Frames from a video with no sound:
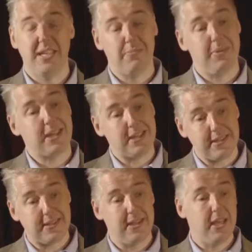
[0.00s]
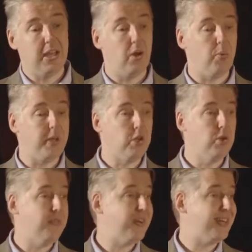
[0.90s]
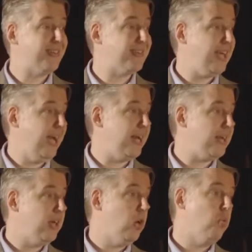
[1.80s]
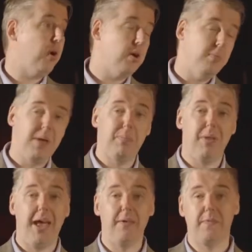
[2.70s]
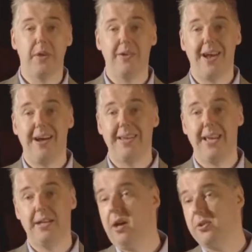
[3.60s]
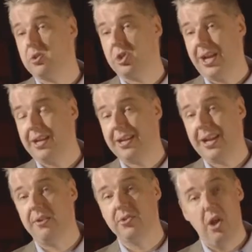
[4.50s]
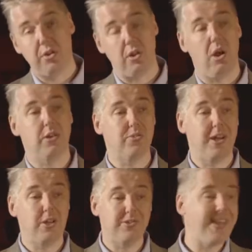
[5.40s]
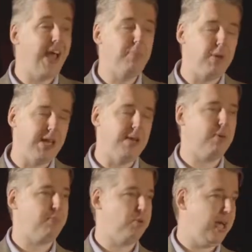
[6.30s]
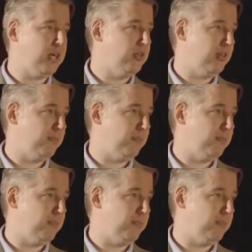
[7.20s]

Because we do live in a society where people have figured out how to get in others' checking accounts. The laws are on your side, but you need to put protections in